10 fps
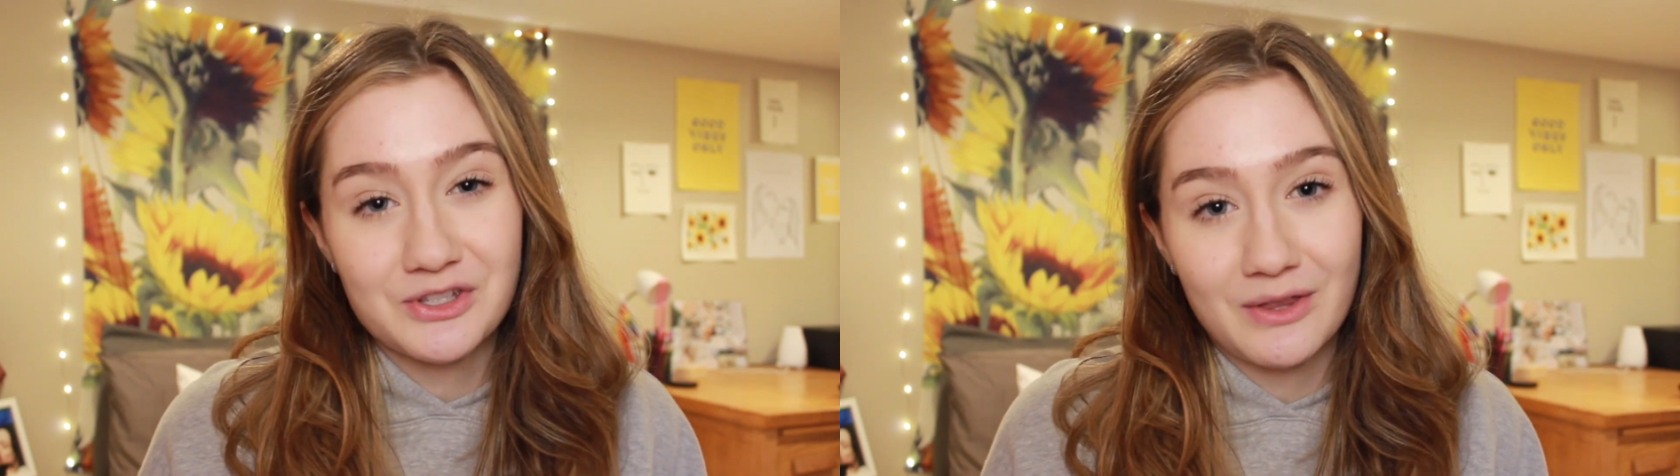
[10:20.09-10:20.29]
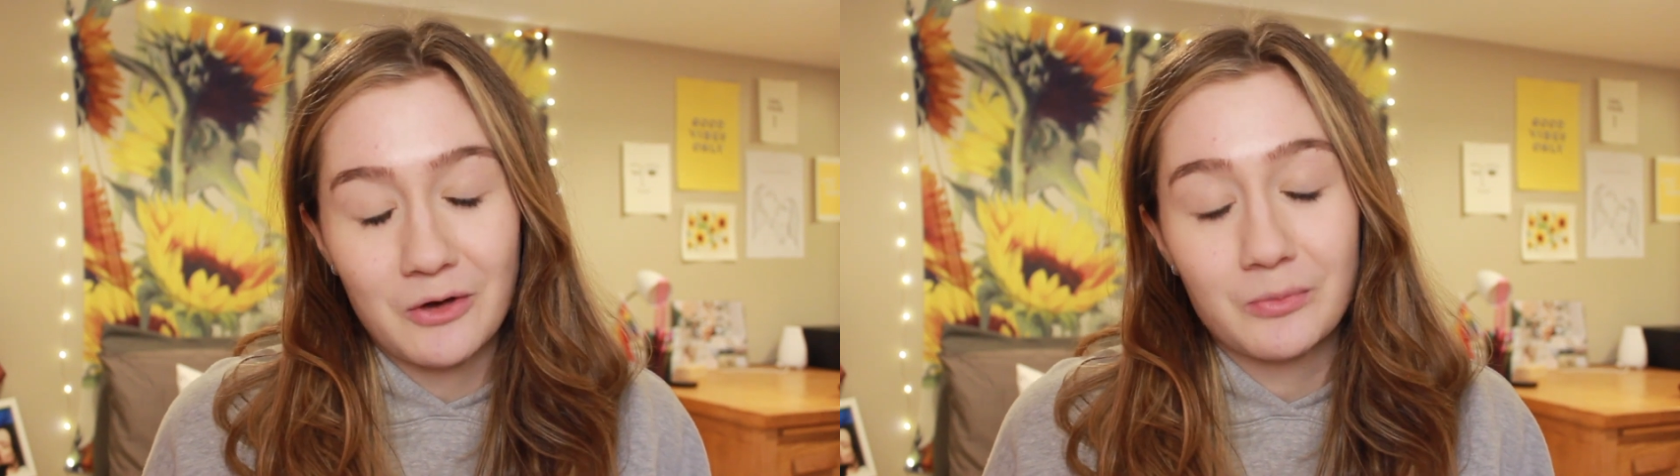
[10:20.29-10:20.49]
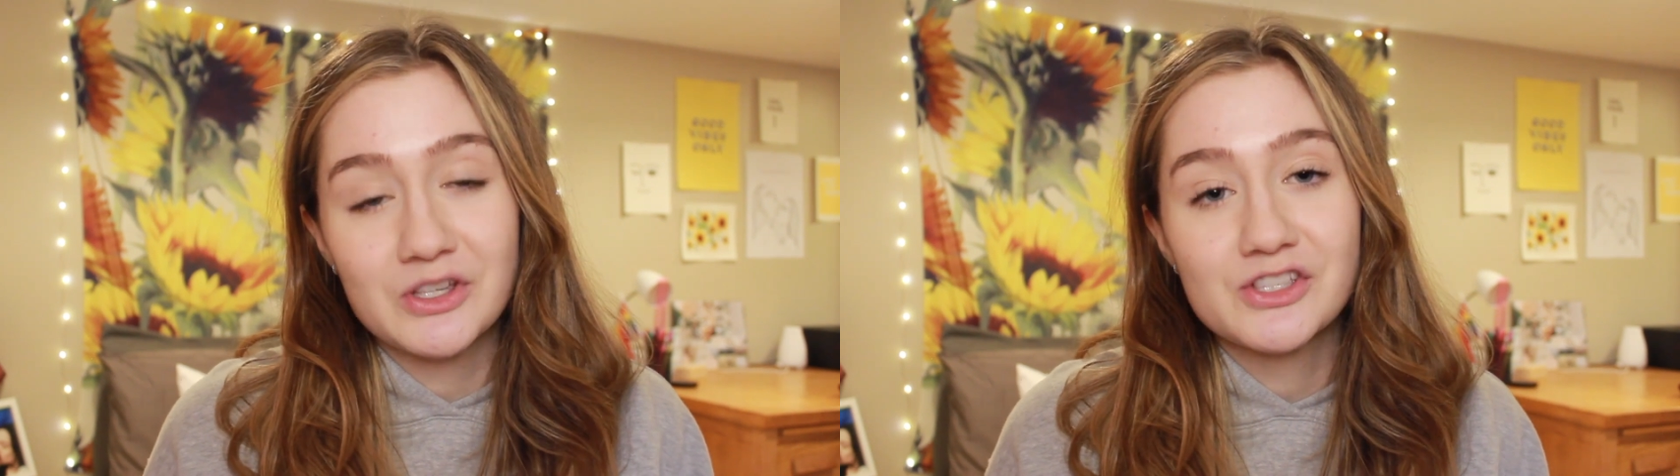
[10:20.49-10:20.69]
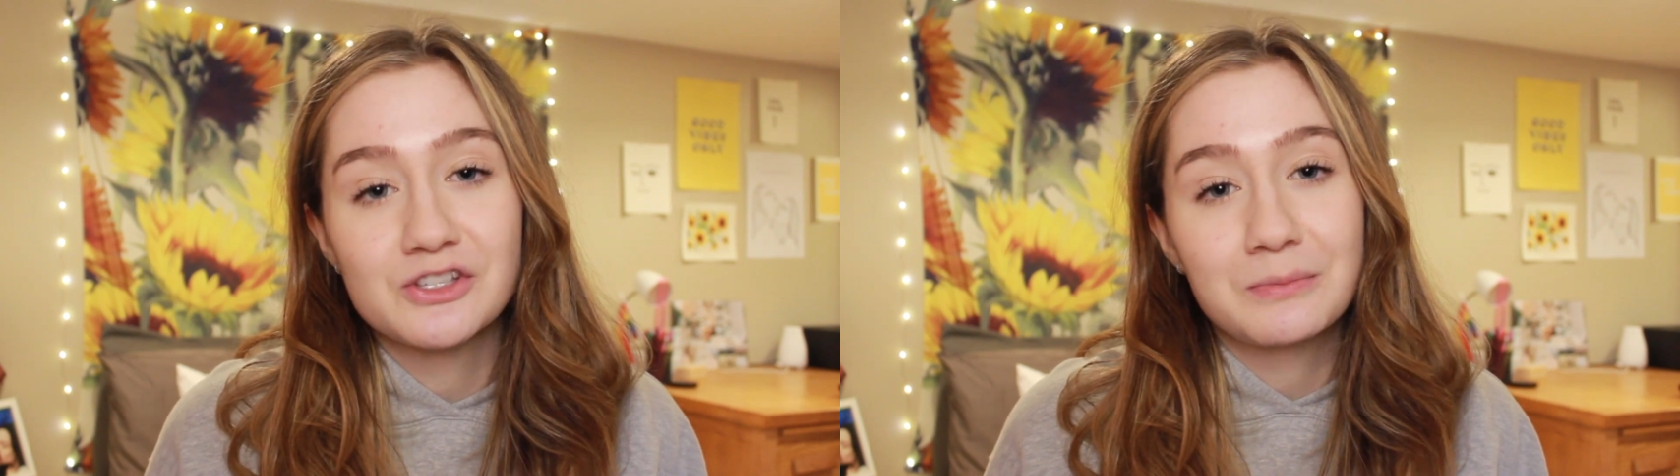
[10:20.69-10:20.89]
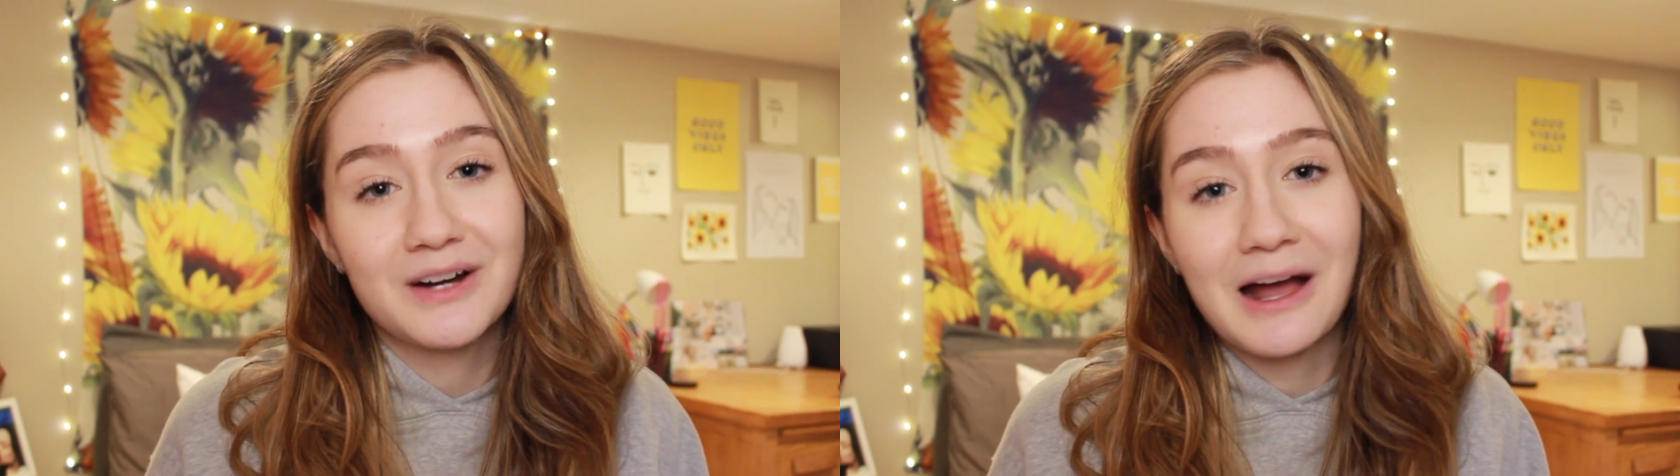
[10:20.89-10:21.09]
so that would be
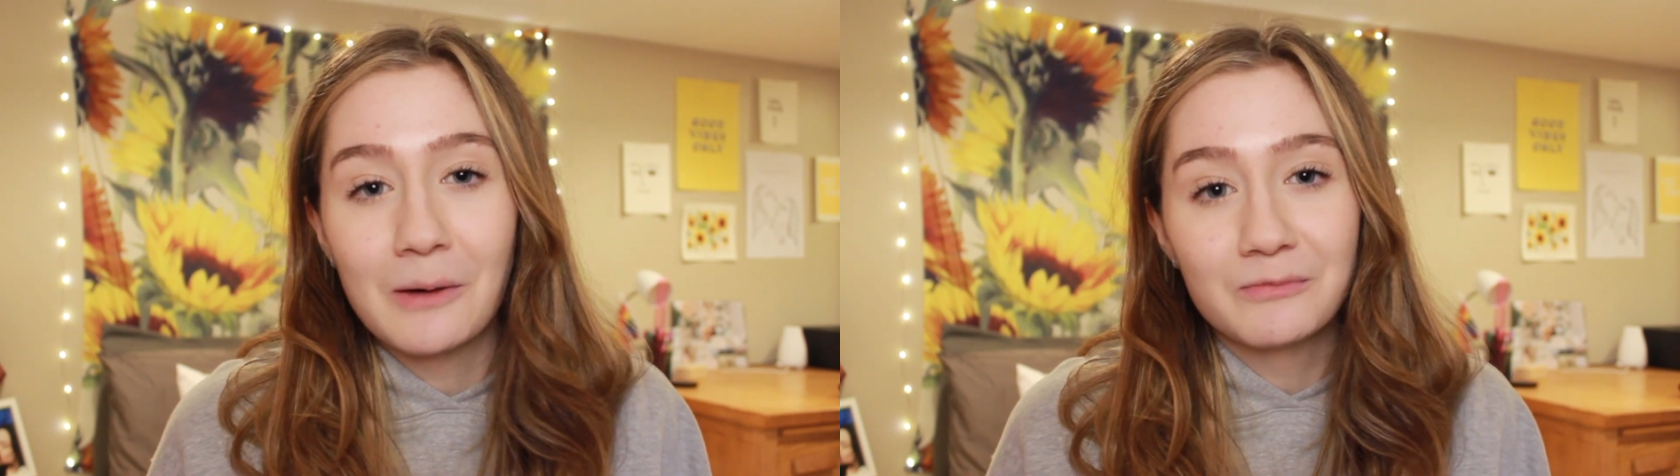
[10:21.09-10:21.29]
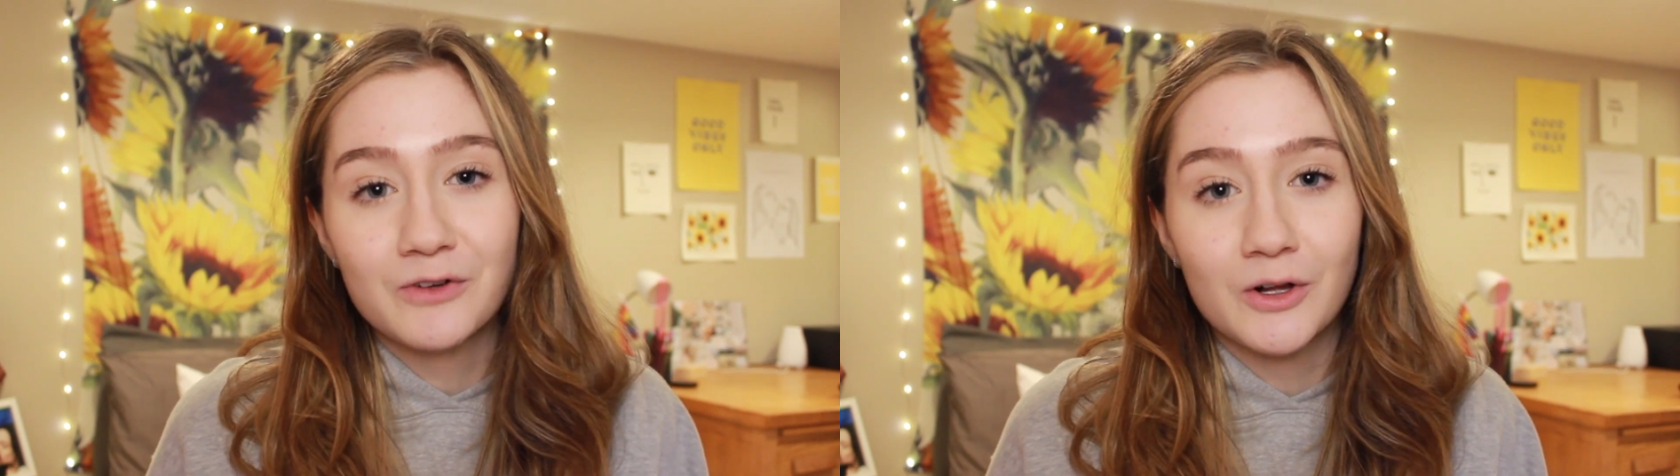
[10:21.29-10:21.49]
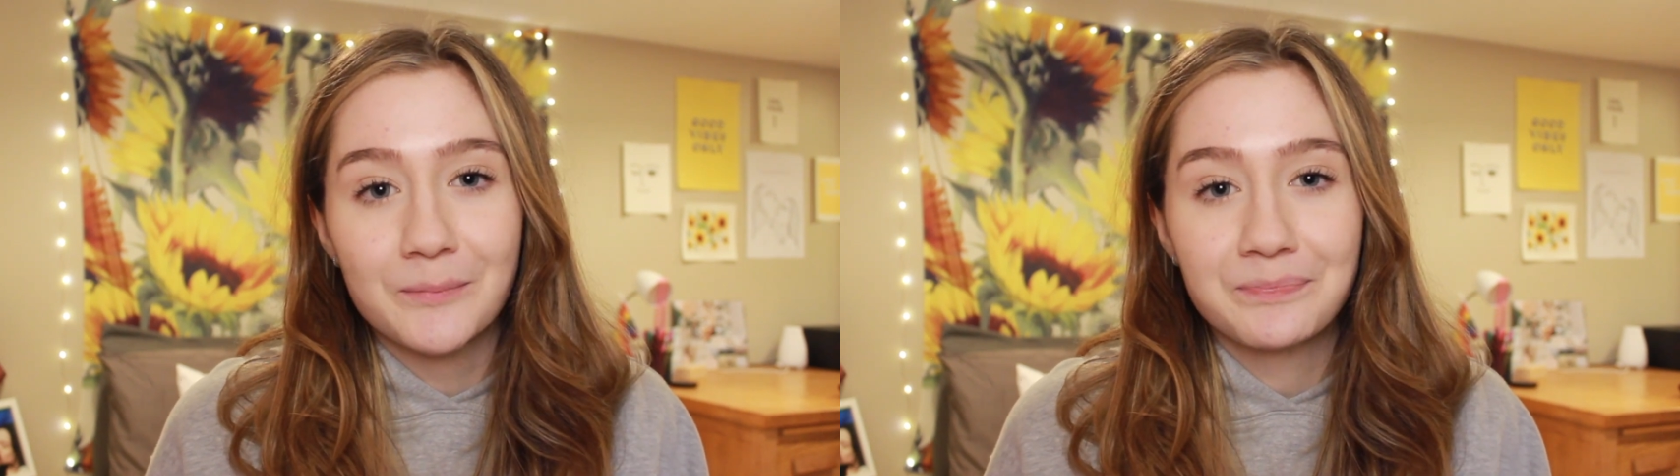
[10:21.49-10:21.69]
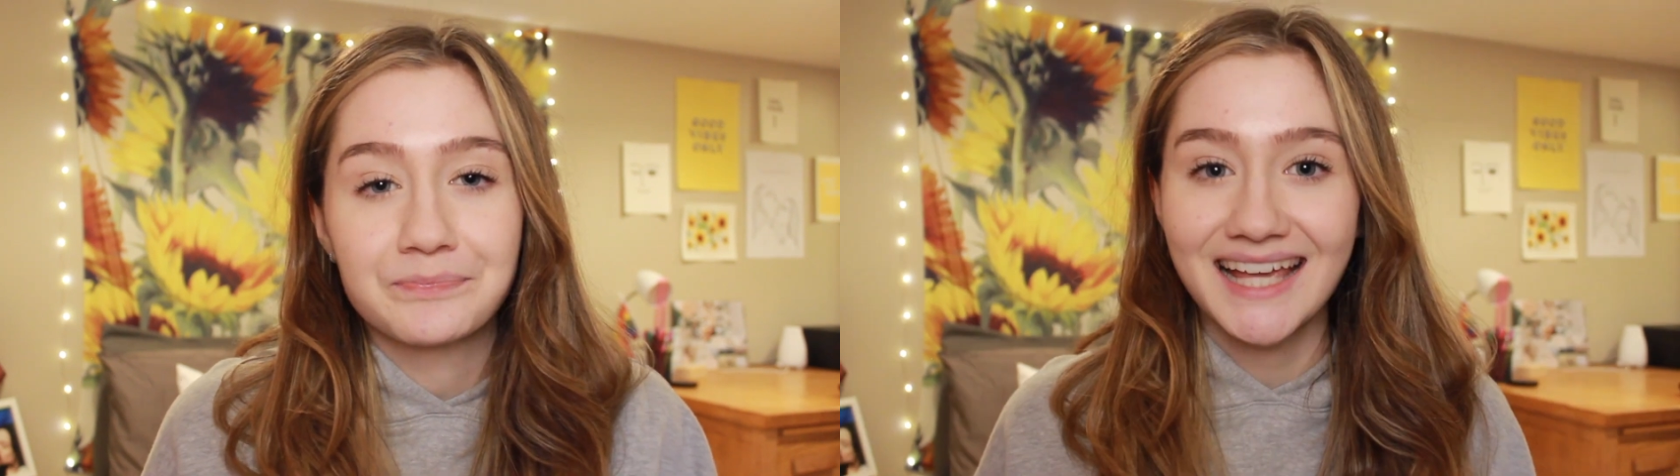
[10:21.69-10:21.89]
super helpful.